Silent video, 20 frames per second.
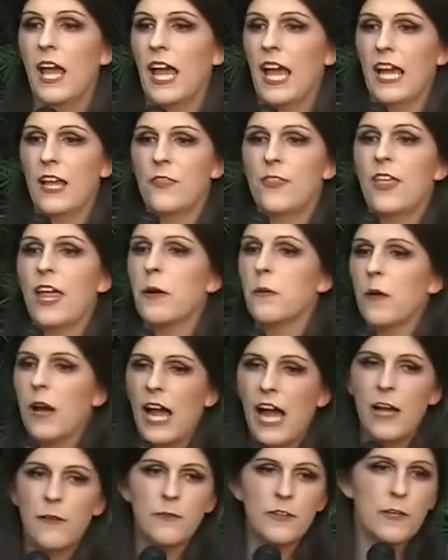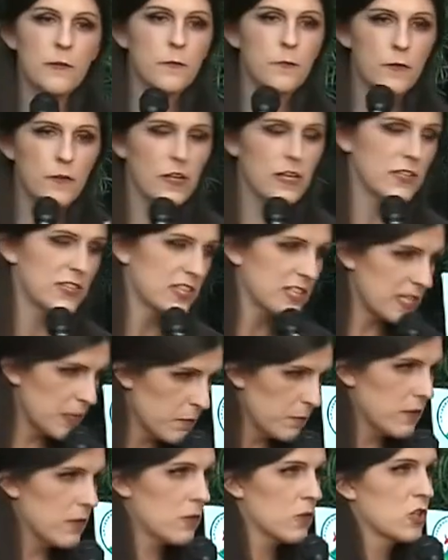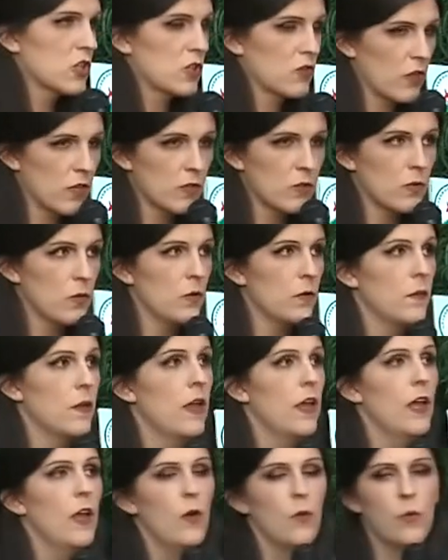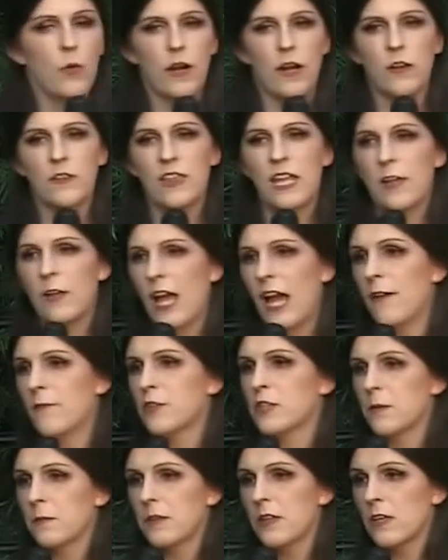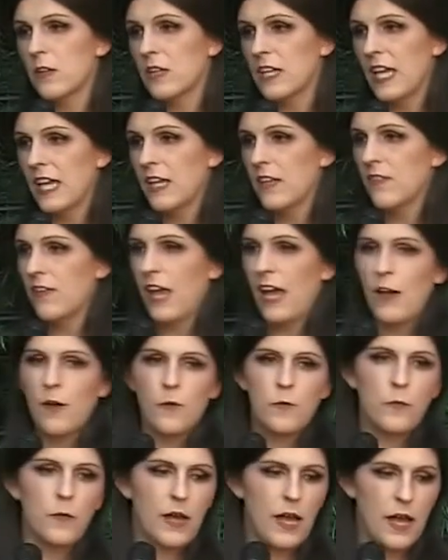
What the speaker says: And they were having a similar struggle where they have some of their kids have